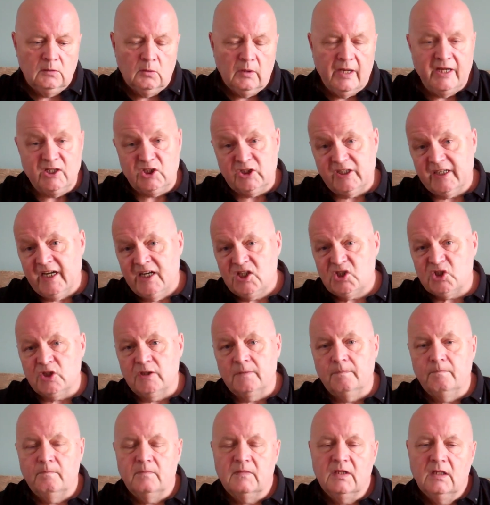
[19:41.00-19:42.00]

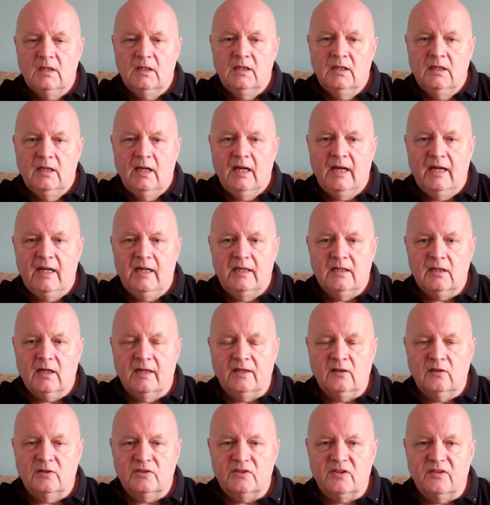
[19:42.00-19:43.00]
education, and I
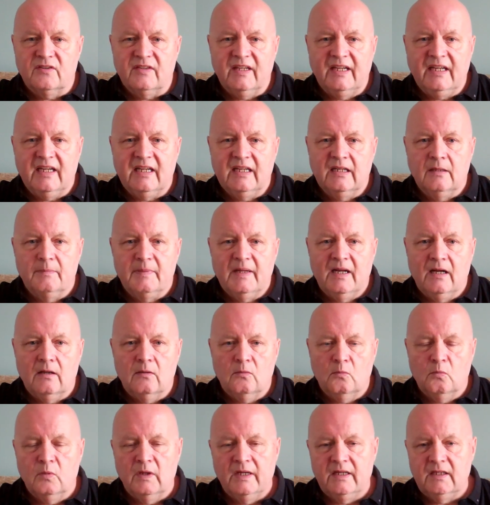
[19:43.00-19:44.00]
got to thinking
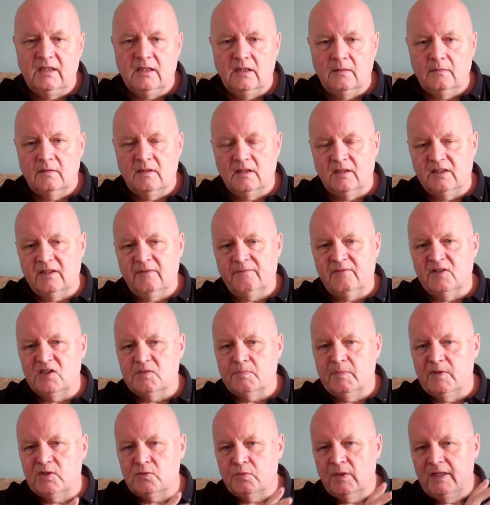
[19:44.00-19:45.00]
about when the difference
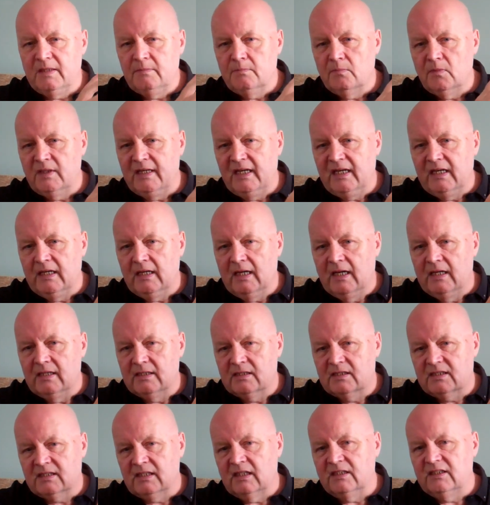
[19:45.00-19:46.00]
between me
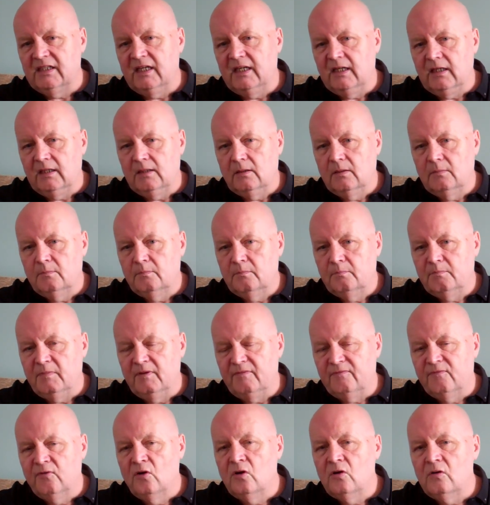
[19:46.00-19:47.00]
studying
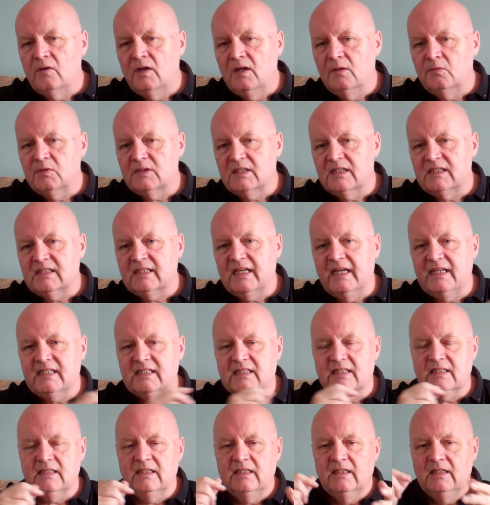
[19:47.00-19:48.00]
before I was
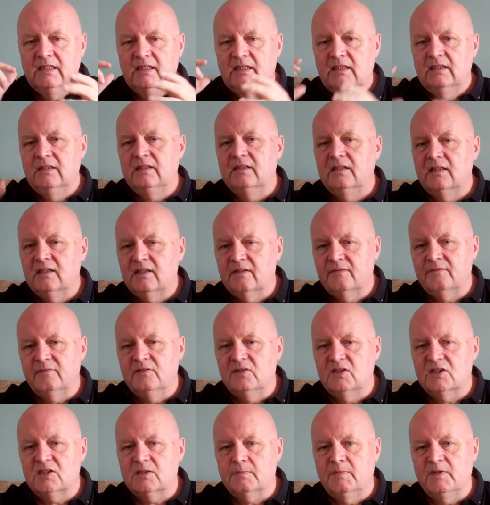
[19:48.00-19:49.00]
assessed and the
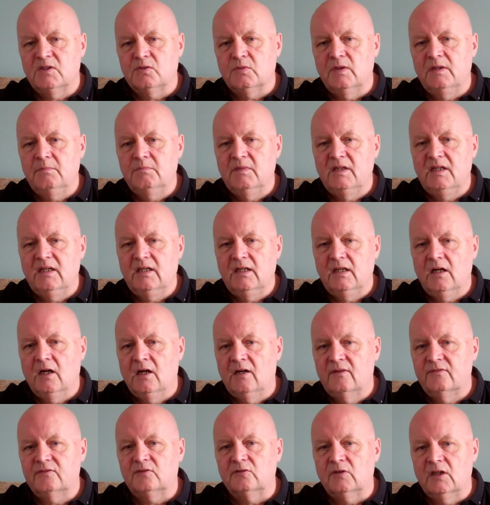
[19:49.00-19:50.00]
difference between me
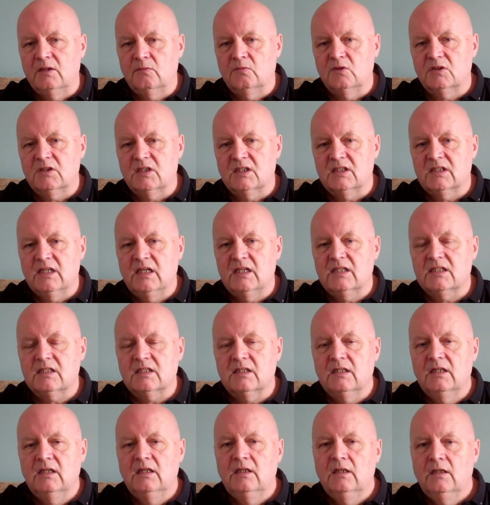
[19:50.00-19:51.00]
after I was assessed.
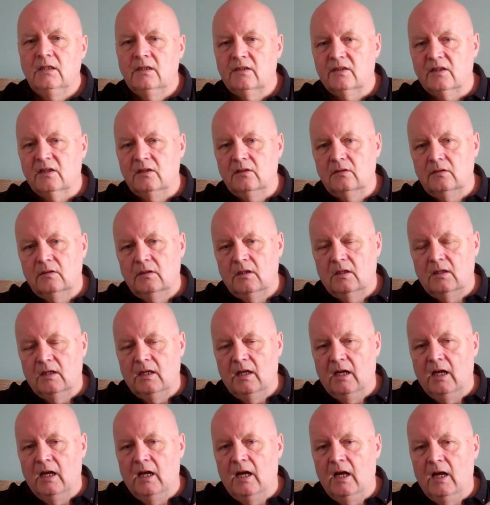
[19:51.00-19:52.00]
So
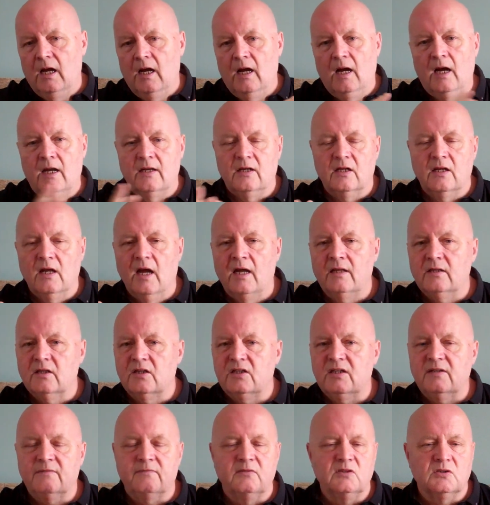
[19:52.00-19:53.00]
and the
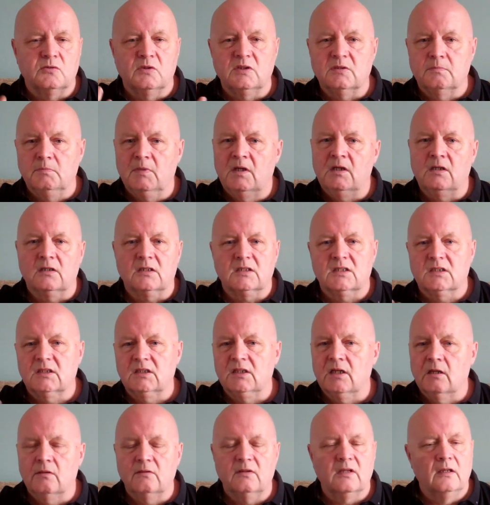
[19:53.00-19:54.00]
difference was marked.
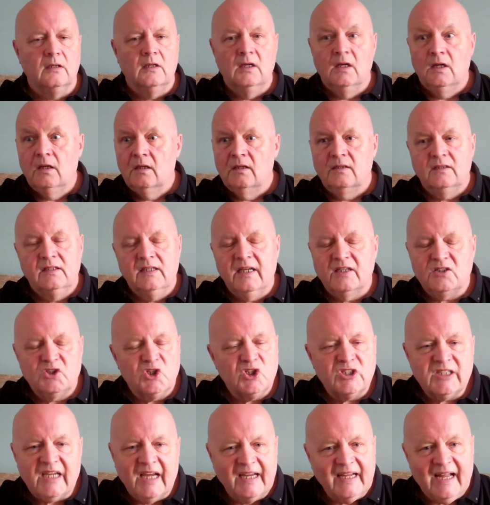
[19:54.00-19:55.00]
You know,
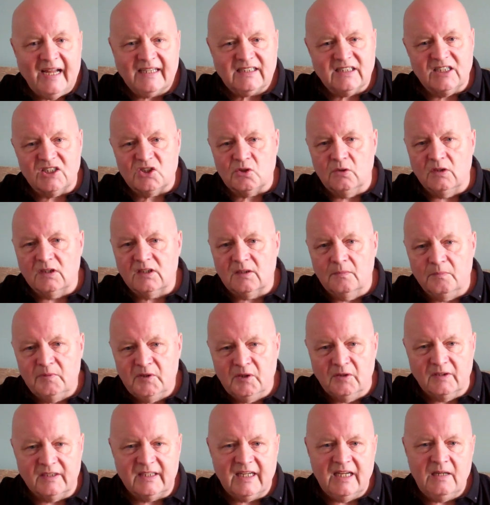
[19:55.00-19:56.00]
just getting access to a
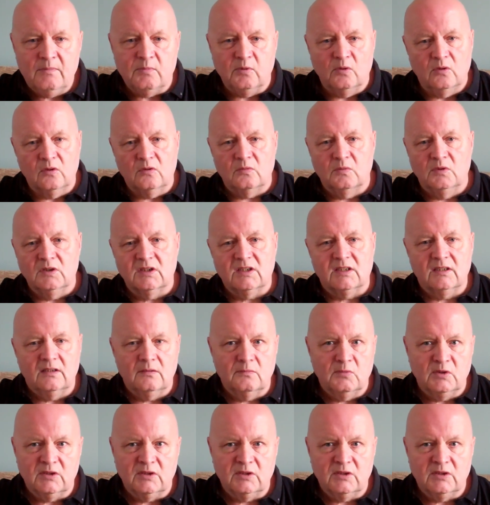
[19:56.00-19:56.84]
computer keyboard was